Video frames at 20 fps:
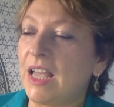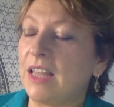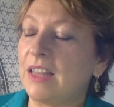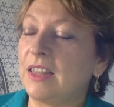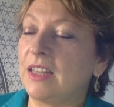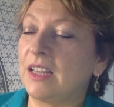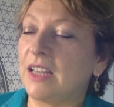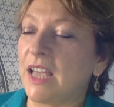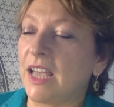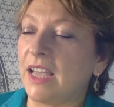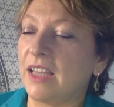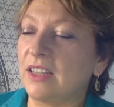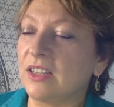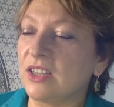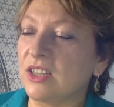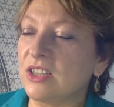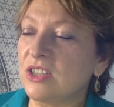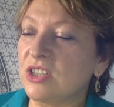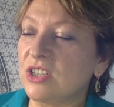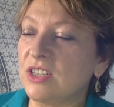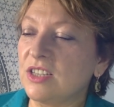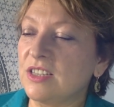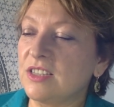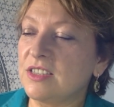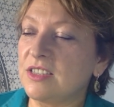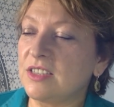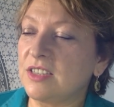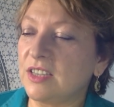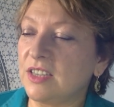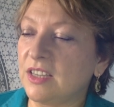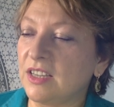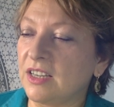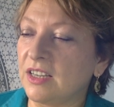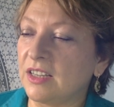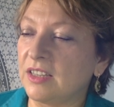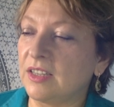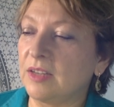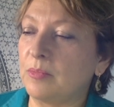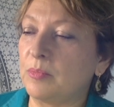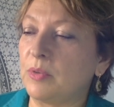The energy is
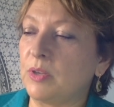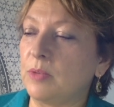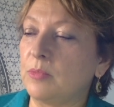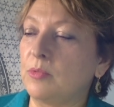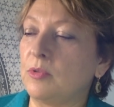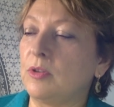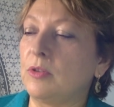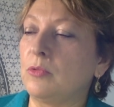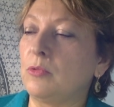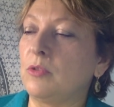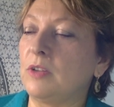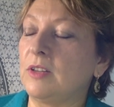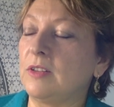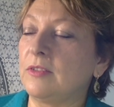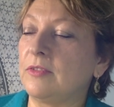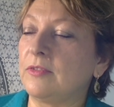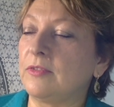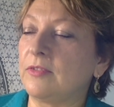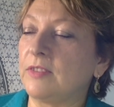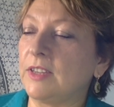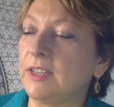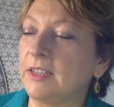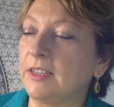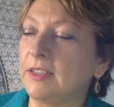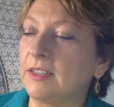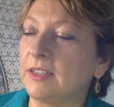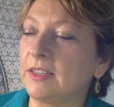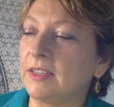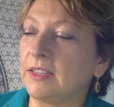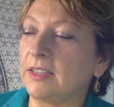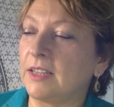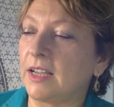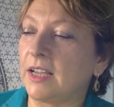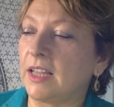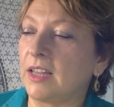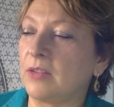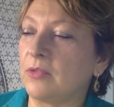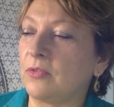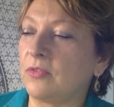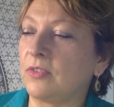here, the people will feel it
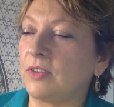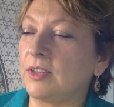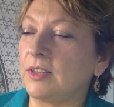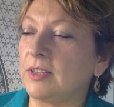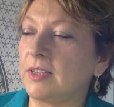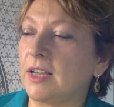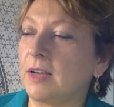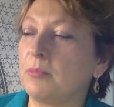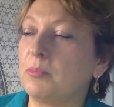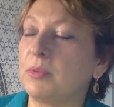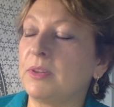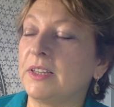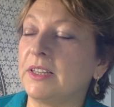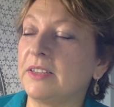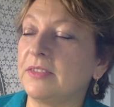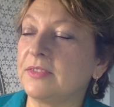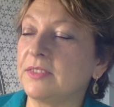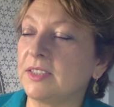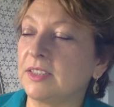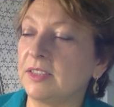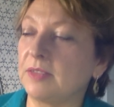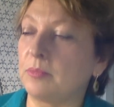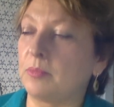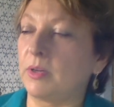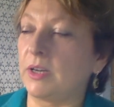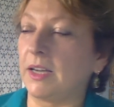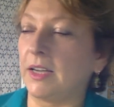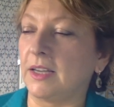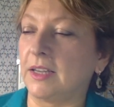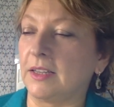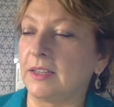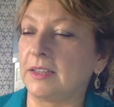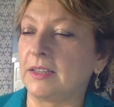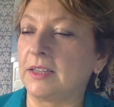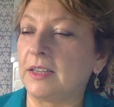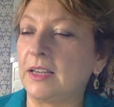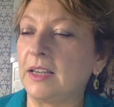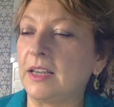and feel uplifted by it,